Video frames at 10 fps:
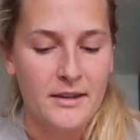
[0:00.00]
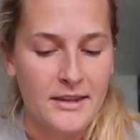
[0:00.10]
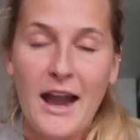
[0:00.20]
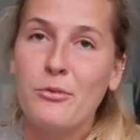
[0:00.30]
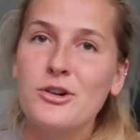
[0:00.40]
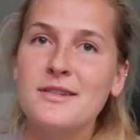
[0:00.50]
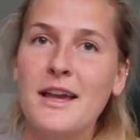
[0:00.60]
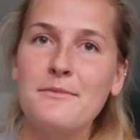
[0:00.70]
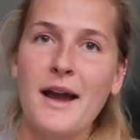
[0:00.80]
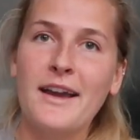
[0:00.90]
yeah, we're just
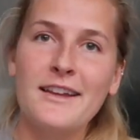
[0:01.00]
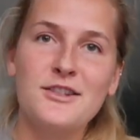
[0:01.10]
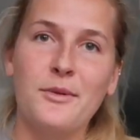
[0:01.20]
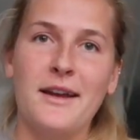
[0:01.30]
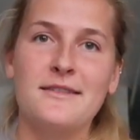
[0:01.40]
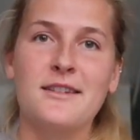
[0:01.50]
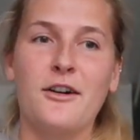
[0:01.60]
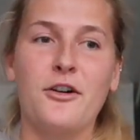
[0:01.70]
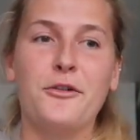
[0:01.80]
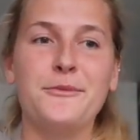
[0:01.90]
getting back into it.
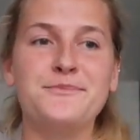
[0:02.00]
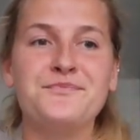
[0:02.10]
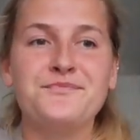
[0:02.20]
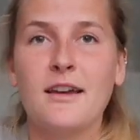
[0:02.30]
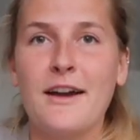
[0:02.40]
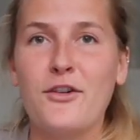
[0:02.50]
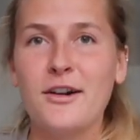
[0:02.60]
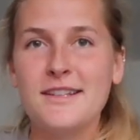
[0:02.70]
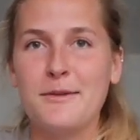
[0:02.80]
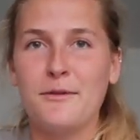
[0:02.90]
So I've
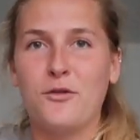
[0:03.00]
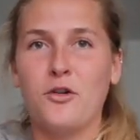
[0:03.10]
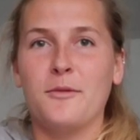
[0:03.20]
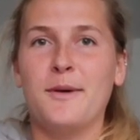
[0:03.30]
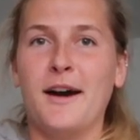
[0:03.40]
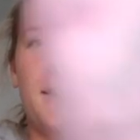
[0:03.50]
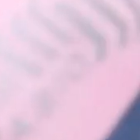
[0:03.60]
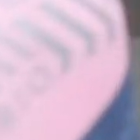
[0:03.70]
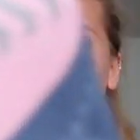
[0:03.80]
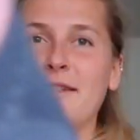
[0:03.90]
already said before,
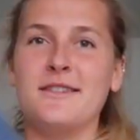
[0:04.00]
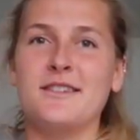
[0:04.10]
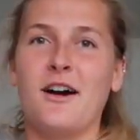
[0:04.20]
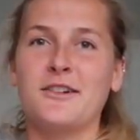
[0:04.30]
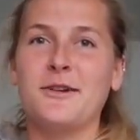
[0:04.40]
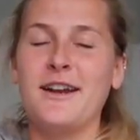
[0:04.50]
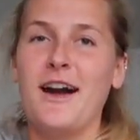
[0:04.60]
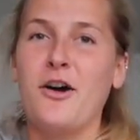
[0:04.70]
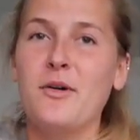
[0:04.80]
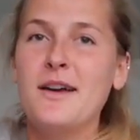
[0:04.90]
but still wearing the socks right
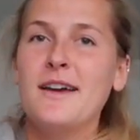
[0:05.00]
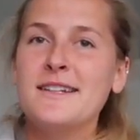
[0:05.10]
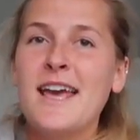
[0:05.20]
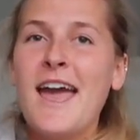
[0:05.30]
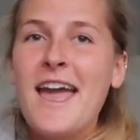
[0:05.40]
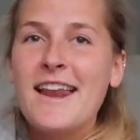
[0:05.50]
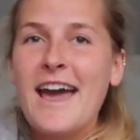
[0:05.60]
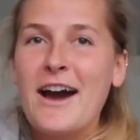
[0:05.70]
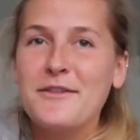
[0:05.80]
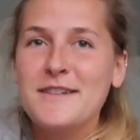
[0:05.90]
now. 10
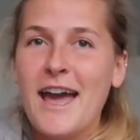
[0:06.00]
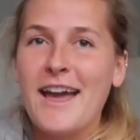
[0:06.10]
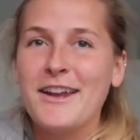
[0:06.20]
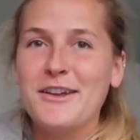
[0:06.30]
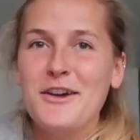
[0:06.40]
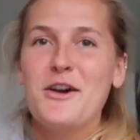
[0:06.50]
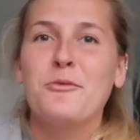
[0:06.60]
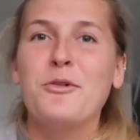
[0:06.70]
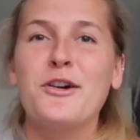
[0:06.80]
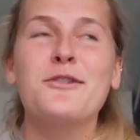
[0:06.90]
out of 10
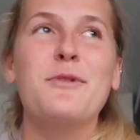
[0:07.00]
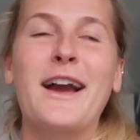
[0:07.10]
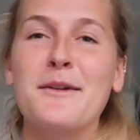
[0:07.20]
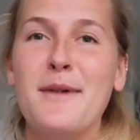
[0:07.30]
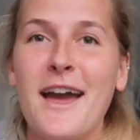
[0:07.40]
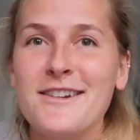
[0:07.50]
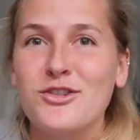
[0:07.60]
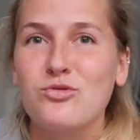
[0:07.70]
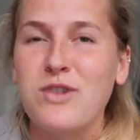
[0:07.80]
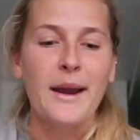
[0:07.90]
would
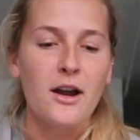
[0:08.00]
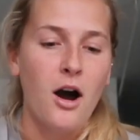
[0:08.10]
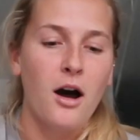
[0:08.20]
recommend. Great